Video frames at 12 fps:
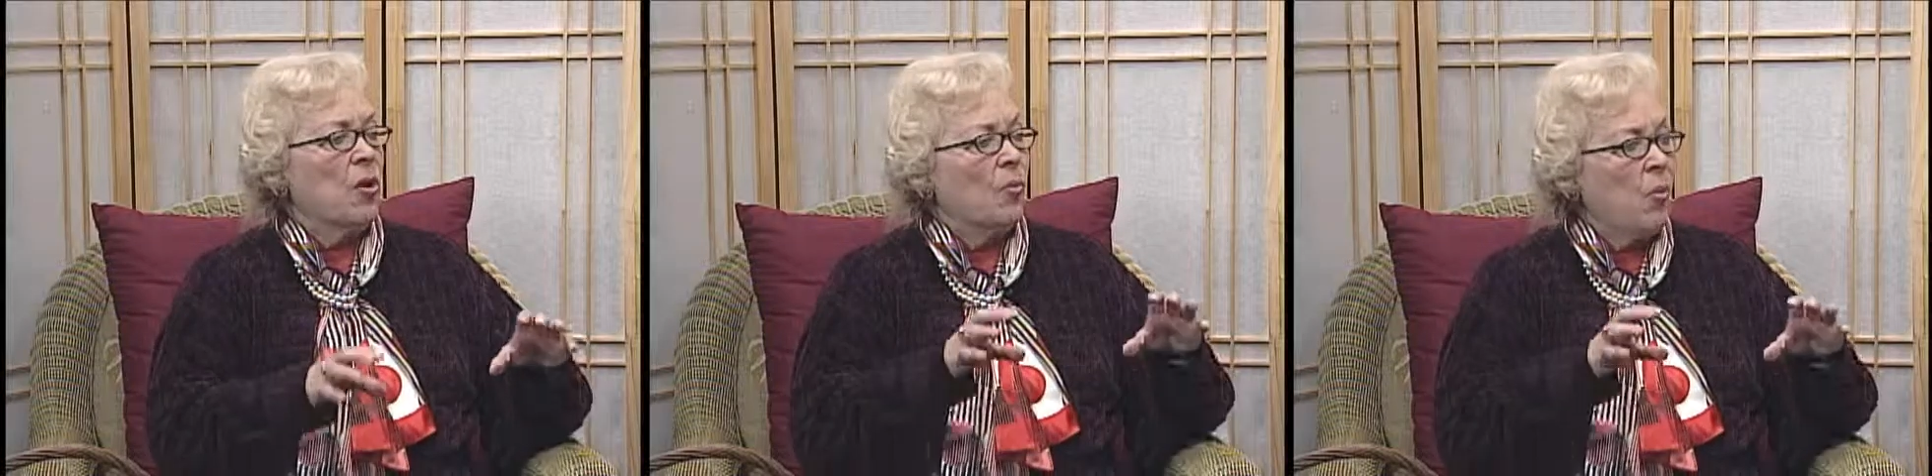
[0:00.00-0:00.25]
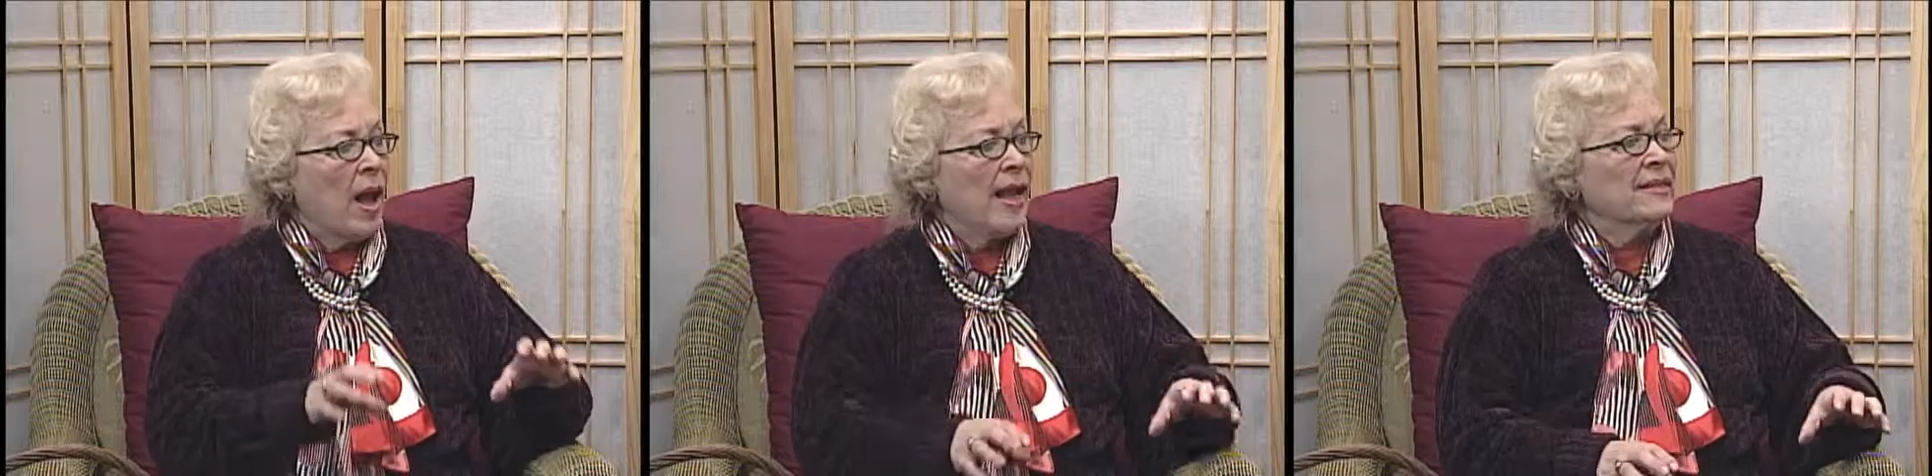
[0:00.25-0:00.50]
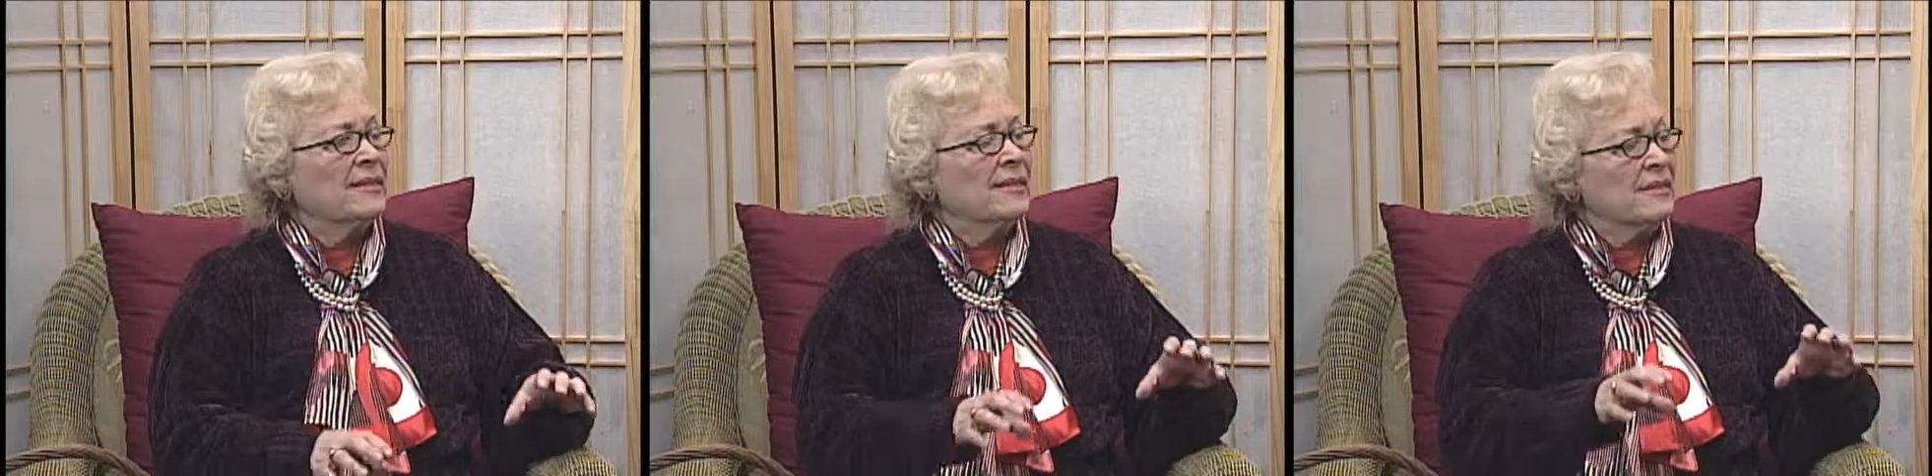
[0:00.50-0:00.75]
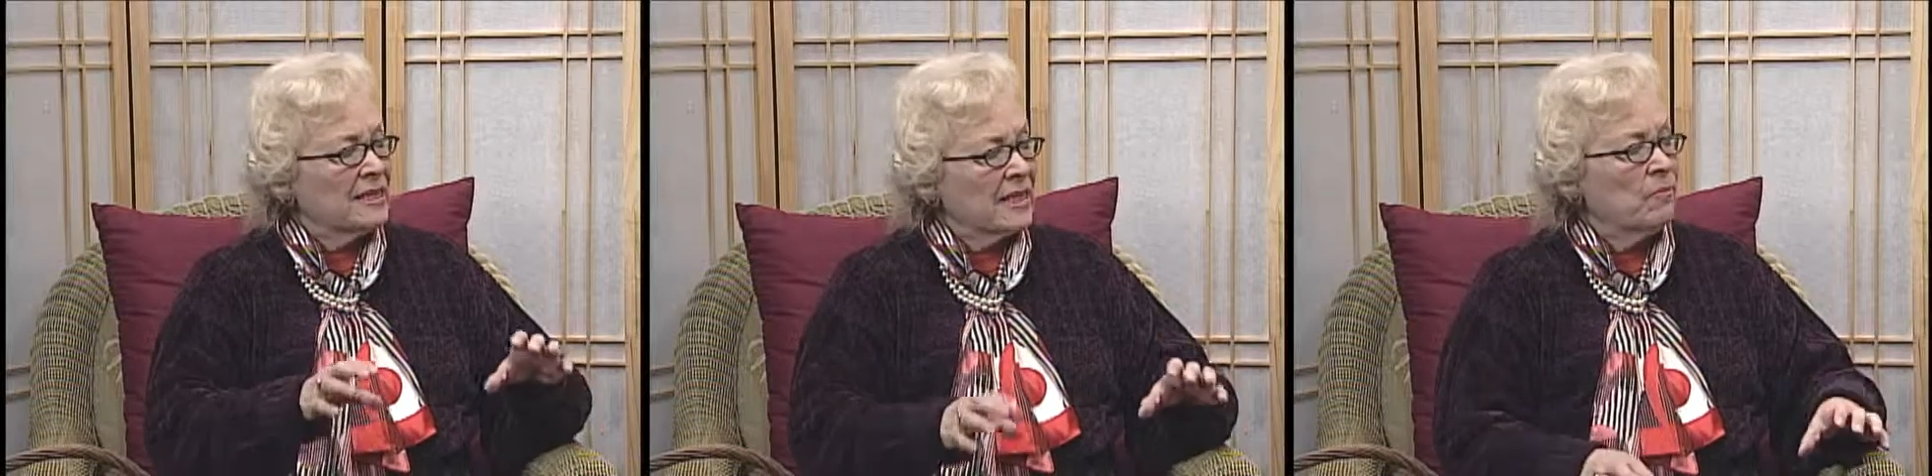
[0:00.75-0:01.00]
Why
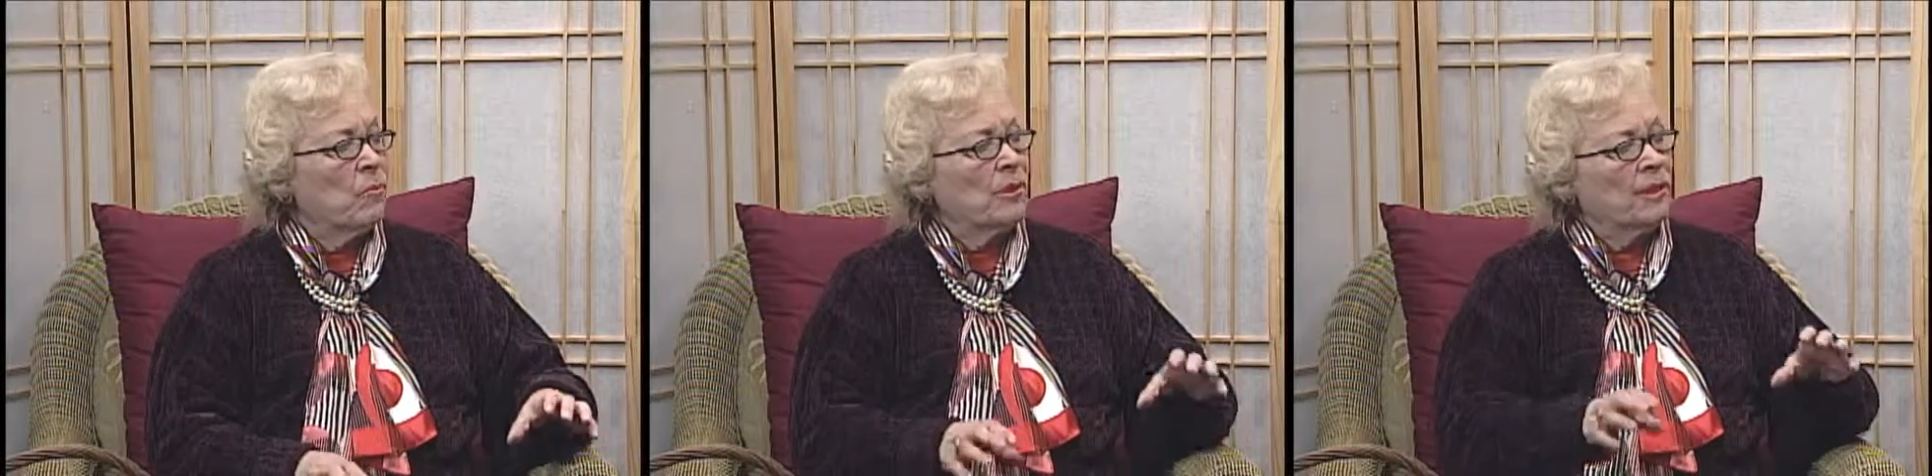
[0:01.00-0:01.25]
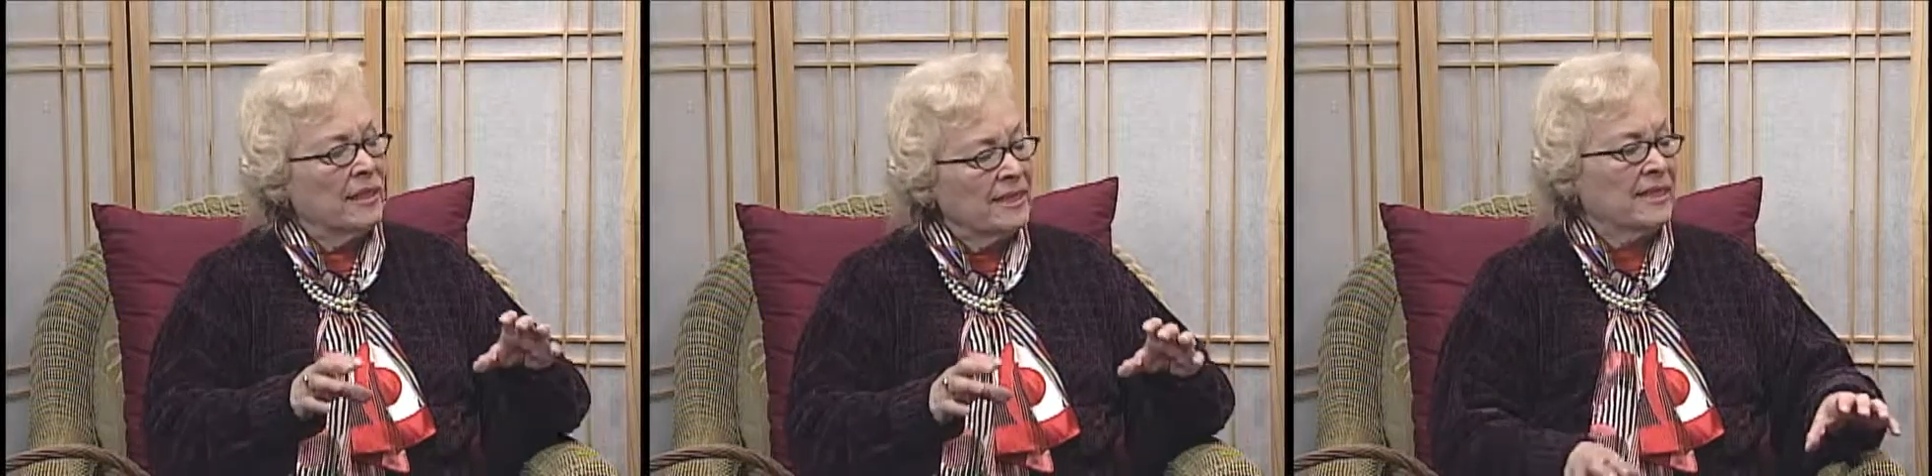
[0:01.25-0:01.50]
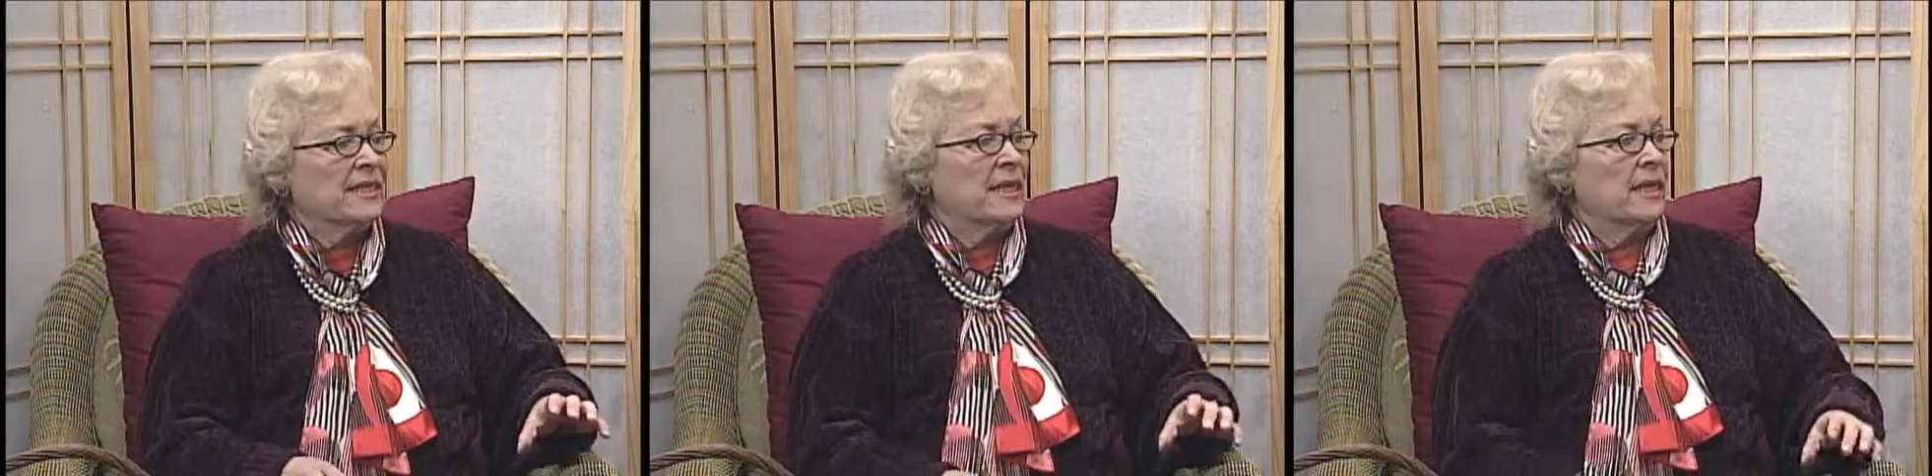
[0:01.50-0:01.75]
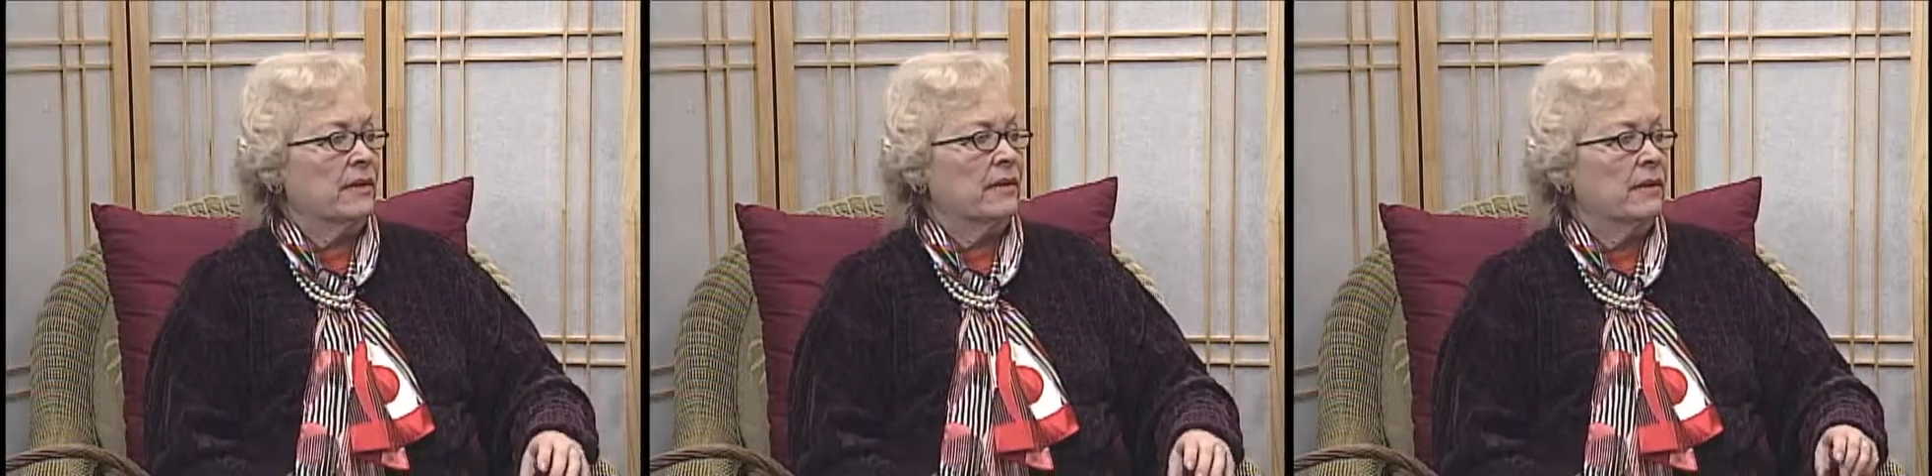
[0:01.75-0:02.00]
isn't someone
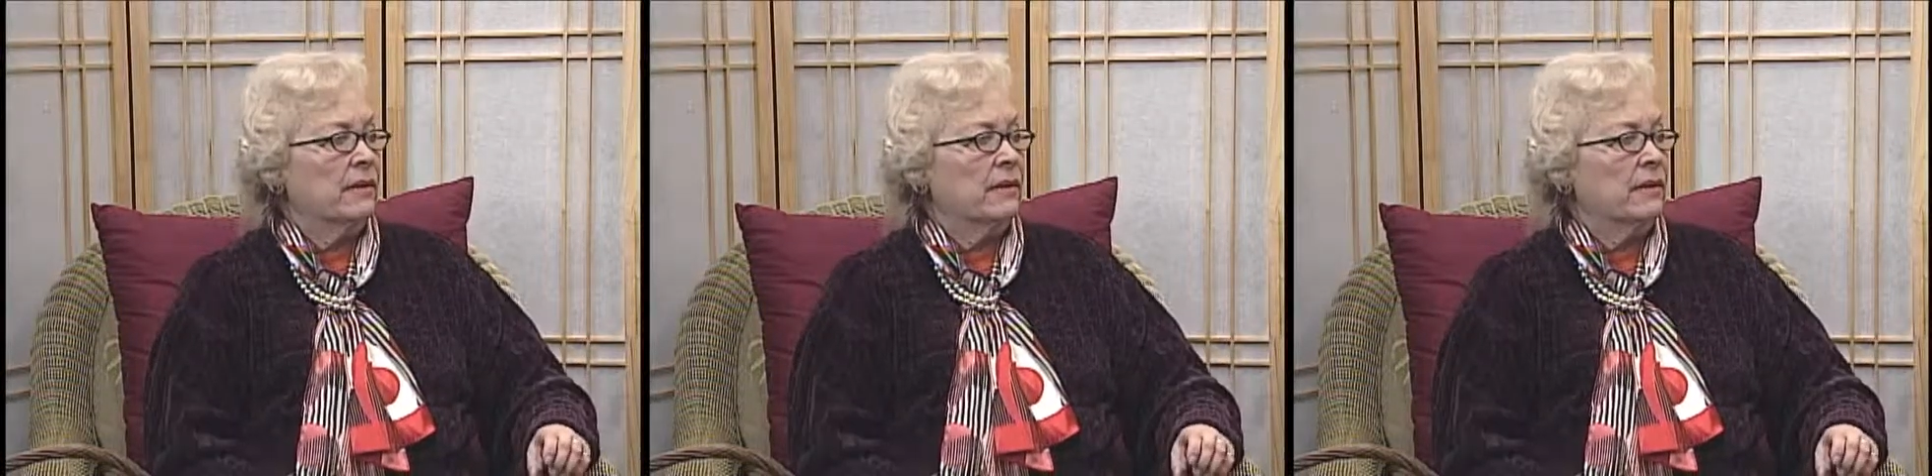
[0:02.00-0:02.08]
listening?